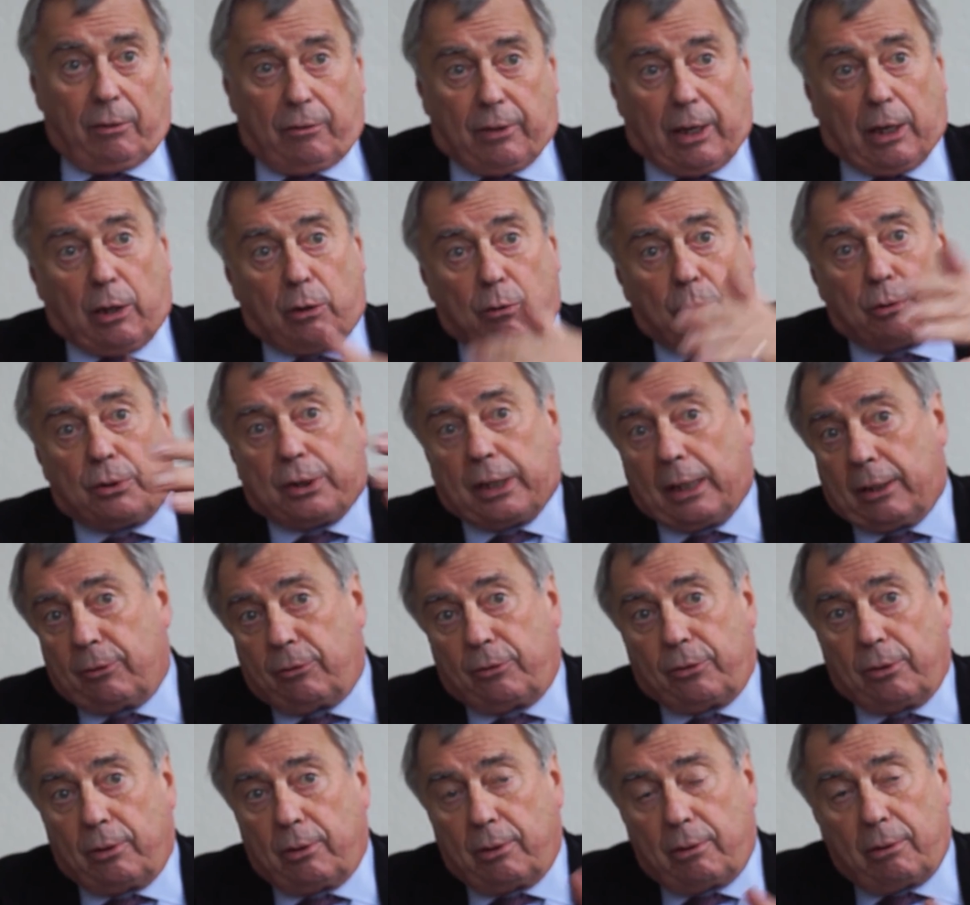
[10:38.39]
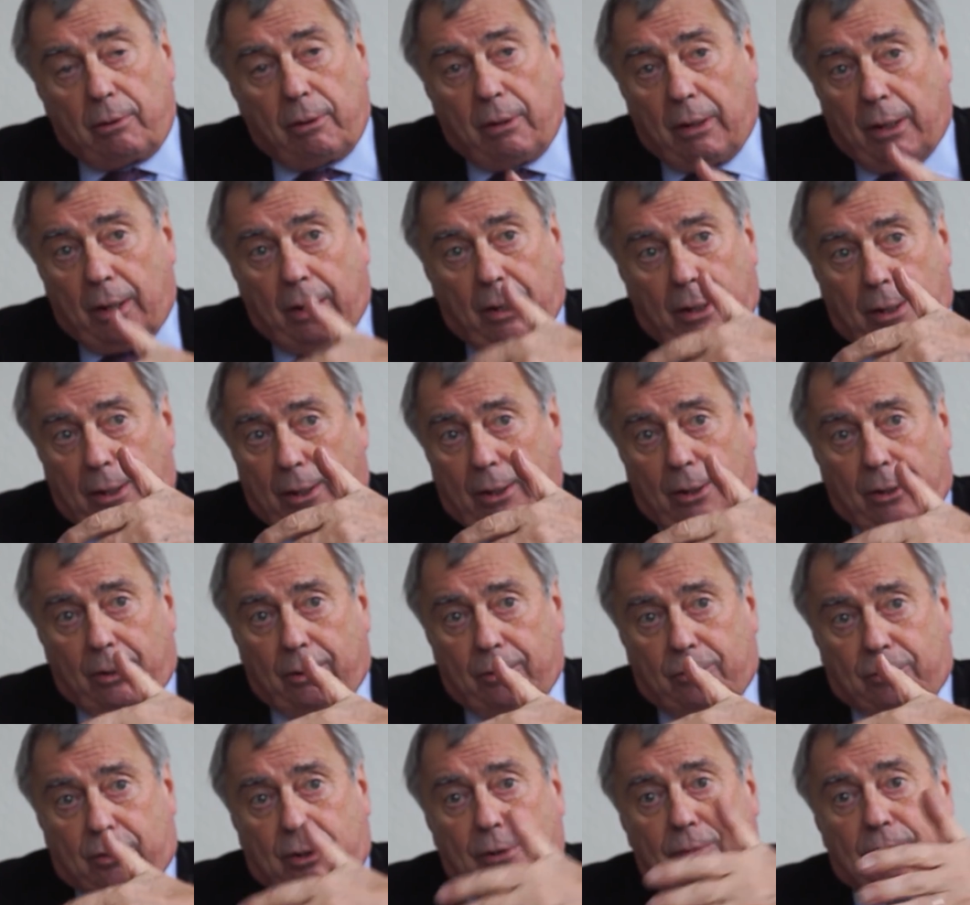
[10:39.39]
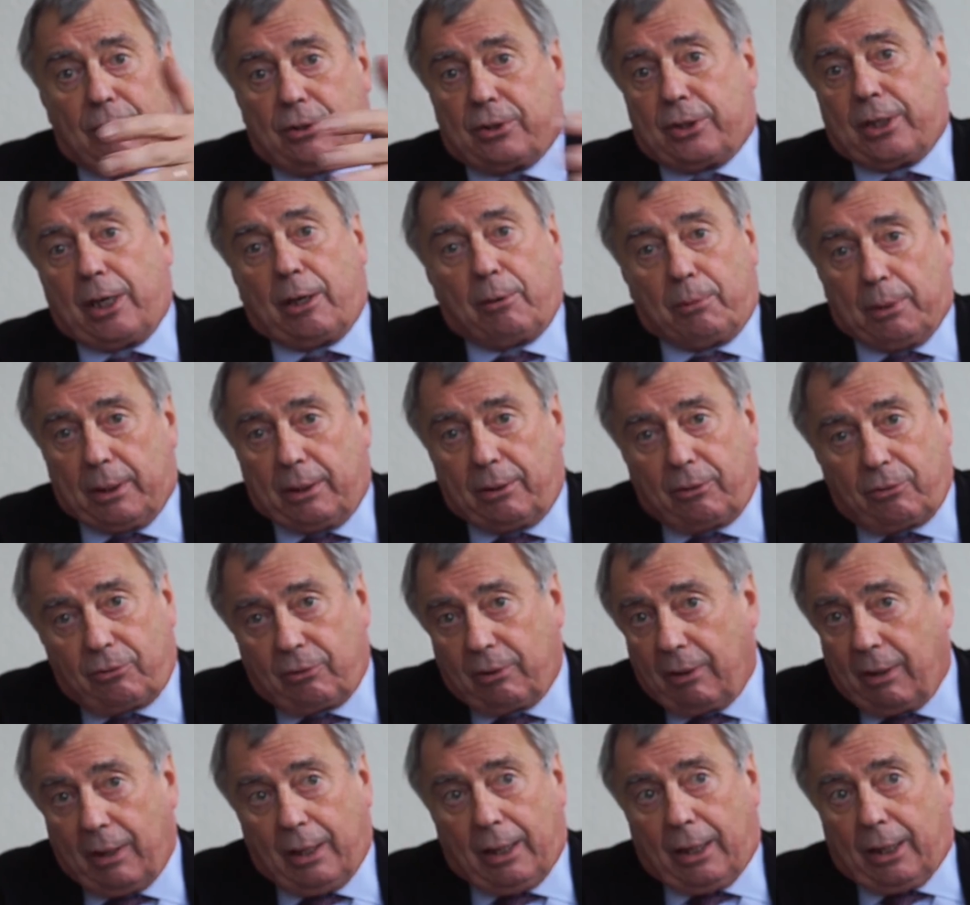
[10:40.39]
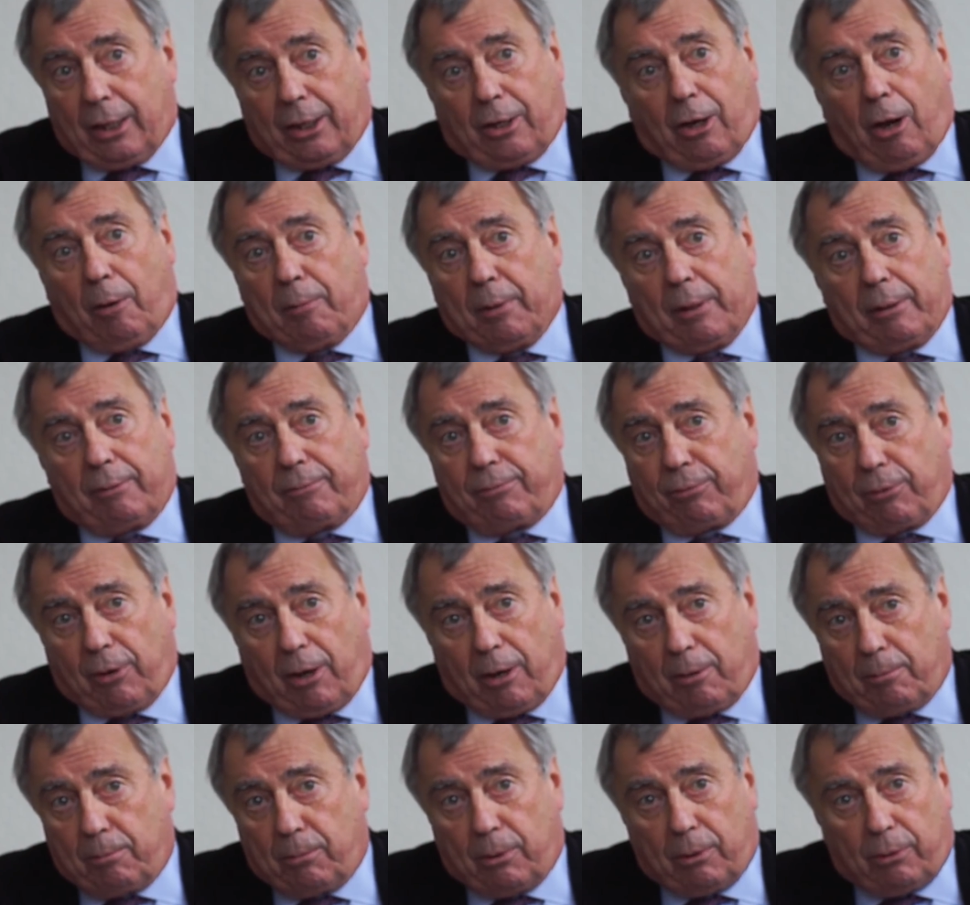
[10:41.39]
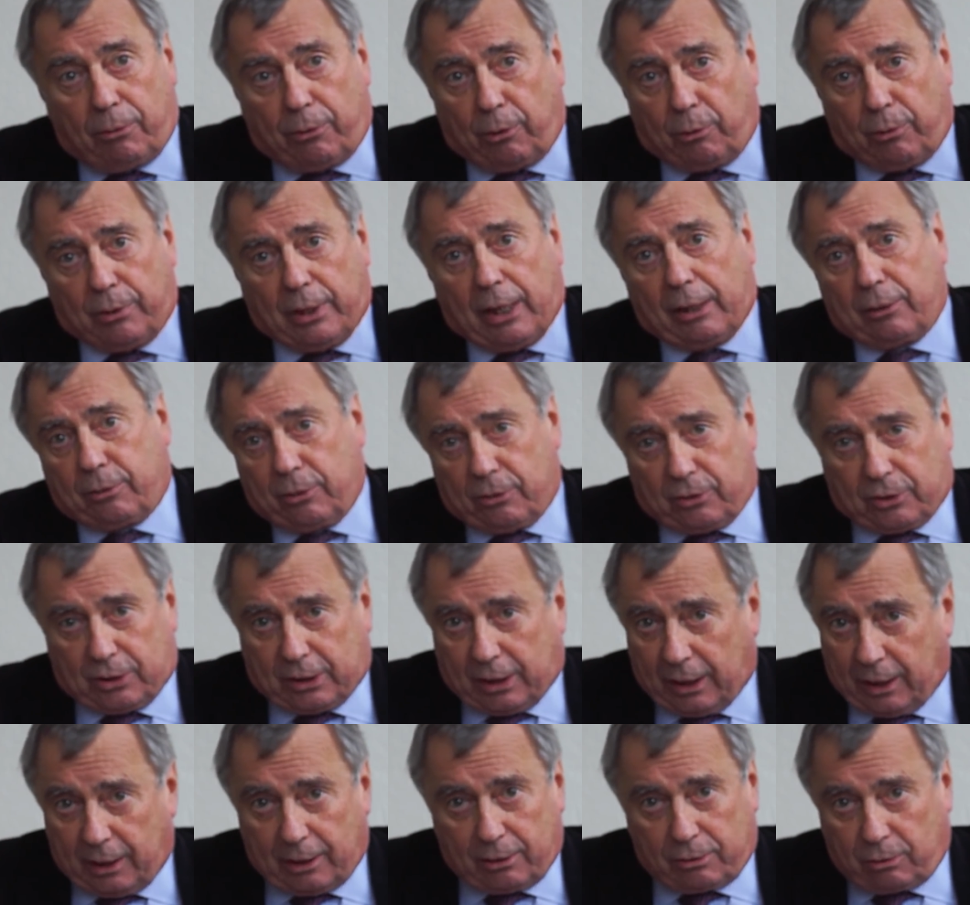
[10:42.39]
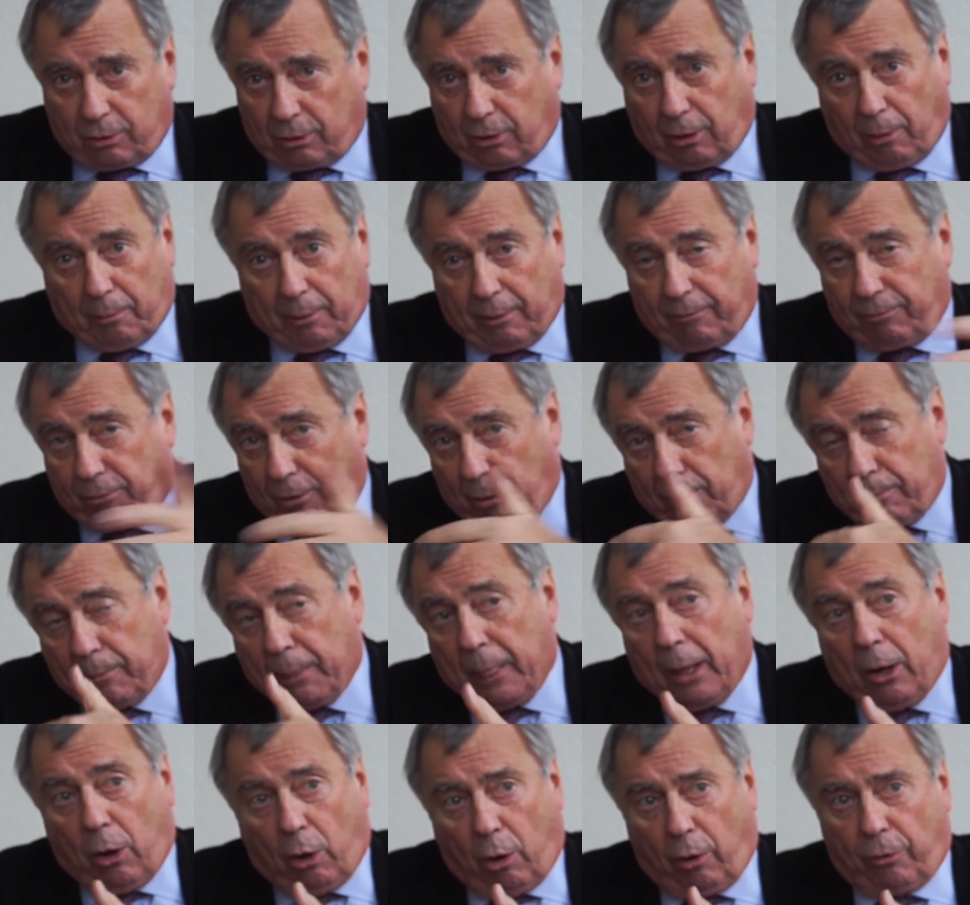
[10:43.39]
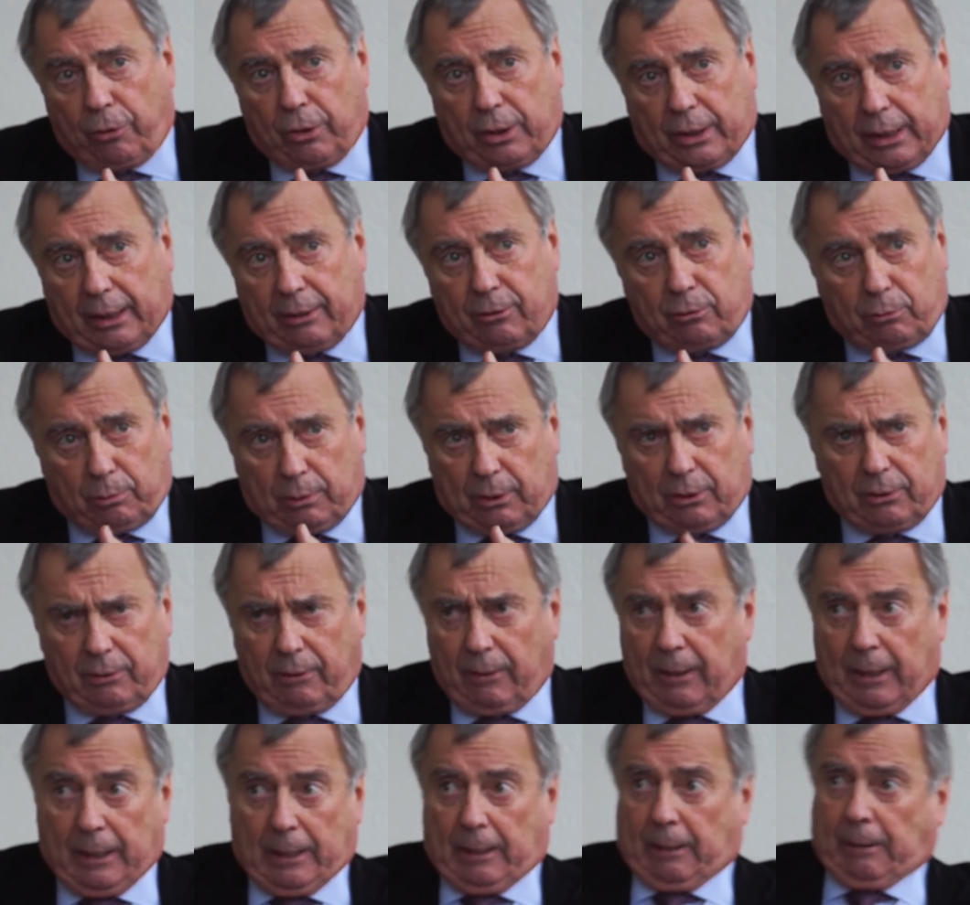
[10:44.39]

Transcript: They look at the TV series coming from the United States or coming from other countries.